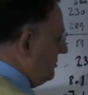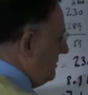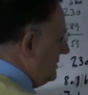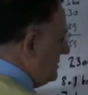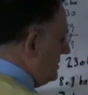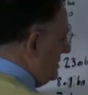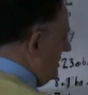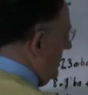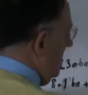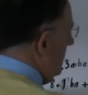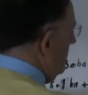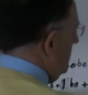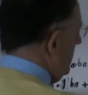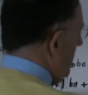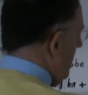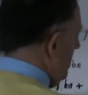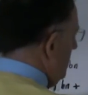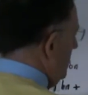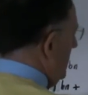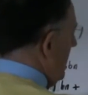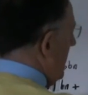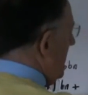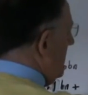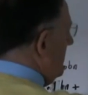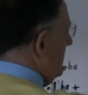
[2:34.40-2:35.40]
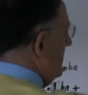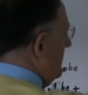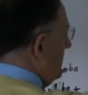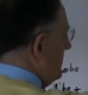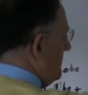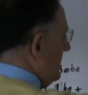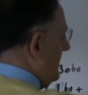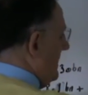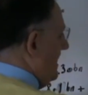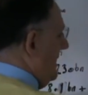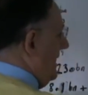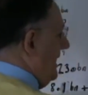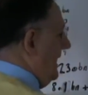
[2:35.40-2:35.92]
is no, no, no,
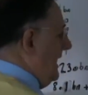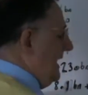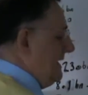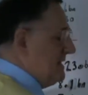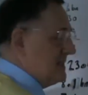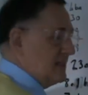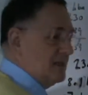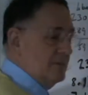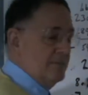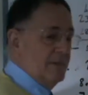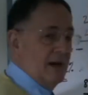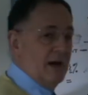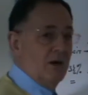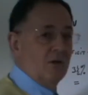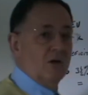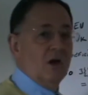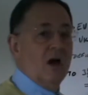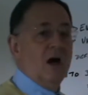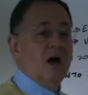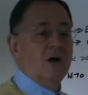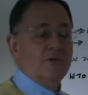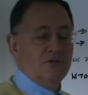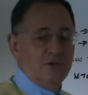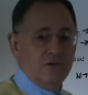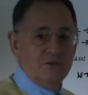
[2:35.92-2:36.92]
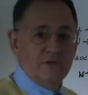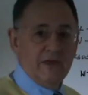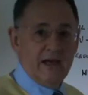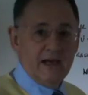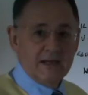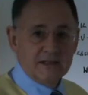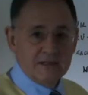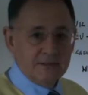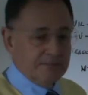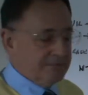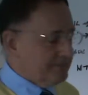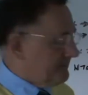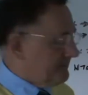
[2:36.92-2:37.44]
it's about half of that.